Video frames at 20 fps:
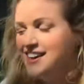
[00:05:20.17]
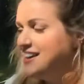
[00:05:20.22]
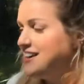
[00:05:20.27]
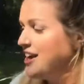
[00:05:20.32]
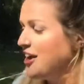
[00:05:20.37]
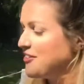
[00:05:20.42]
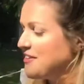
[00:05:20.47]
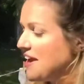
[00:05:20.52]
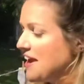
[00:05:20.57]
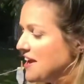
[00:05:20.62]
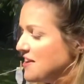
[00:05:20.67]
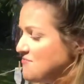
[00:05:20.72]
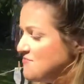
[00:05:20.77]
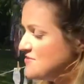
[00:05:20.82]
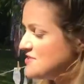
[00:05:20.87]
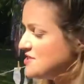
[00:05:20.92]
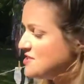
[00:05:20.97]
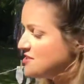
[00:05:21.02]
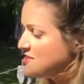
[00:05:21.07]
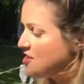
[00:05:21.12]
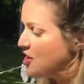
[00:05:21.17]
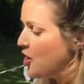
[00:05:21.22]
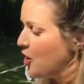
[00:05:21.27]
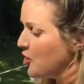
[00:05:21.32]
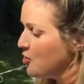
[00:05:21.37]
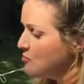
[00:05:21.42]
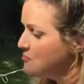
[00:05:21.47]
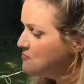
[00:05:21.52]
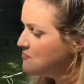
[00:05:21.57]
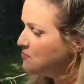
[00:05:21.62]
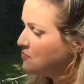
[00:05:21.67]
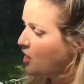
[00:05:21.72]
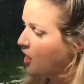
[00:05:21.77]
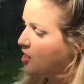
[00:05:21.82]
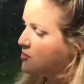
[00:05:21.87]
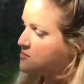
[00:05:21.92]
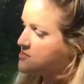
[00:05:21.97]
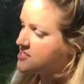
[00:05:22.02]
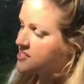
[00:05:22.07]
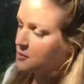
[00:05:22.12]
Okay, so
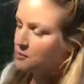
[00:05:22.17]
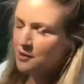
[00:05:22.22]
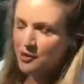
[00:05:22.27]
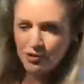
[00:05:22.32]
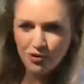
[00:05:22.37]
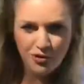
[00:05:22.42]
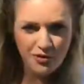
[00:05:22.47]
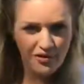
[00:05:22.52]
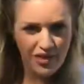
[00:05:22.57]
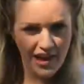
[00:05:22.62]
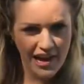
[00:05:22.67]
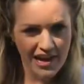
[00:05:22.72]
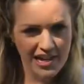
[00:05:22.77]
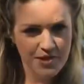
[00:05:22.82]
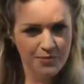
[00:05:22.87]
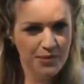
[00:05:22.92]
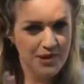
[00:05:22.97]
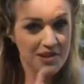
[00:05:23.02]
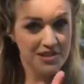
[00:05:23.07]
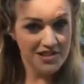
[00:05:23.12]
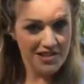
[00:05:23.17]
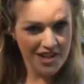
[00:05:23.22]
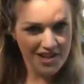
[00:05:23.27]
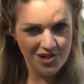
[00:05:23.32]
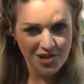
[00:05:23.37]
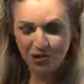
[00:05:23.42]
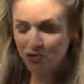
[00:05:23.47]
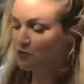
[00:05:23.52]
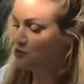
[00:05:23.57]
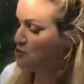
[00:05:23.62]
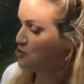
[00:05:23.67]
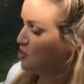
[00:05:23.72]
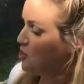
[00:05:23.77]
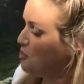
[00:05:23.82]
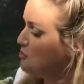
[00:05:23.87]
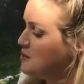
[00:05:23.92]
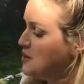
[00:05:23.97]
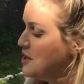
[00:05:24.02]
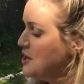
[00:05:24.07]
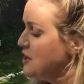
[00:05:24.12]
I'm skipping all of these because that's your job,
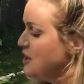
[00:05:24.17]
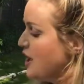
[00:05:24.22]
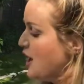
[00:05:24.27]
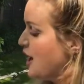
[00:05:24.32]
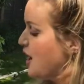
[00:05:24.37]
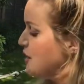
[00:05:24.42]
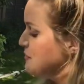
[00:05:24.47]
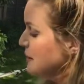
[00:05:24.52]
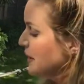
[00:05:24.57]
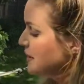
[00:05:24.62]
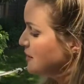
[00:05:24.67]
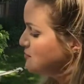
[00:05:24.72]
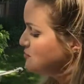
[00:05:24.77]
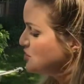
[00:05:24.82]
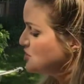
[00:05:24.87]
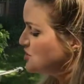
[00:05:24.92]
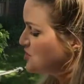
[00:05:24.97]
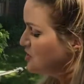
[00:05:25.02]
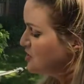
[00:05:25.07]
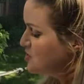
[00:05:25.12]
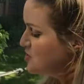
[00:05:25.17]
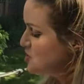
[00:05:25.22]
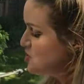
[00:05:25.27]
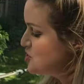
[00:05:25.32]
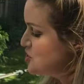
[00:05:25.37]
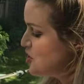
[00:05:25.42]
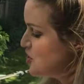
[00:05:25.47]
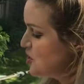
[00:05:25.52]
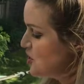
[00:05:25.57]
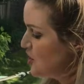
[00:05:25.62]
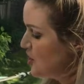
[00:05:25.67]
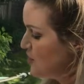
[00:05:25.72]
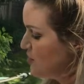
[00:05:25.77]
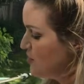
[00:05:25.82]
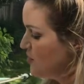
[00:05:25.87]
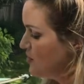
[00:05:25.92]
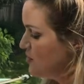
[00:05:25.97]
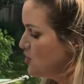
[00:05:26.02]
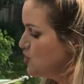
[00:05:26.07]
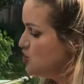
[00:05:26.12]
and I'm just going to show you
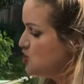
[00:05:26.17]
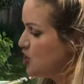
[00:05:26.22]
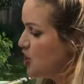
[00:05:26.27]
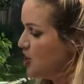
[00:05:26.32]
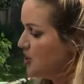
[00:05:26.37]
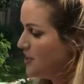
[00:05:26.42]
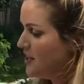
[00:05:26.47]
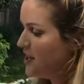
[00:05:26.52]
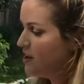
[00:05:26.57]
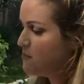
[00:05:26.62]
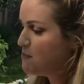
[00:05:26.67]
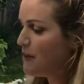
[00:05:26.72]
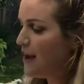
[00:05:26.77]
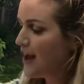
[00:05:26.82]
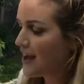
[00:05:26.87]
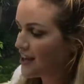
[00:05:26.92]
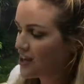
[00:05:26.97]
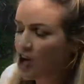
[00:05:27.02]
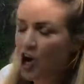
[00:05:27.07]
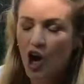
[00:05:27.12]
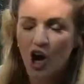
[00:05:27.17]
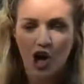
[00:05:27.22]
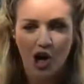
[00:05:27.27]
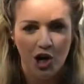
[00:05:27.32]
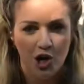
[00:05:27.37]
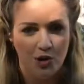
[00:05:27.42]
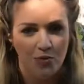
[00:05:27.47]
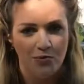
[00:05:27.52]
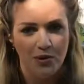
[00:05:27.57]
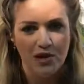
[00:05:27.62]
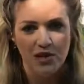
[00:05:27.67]
the journey back home.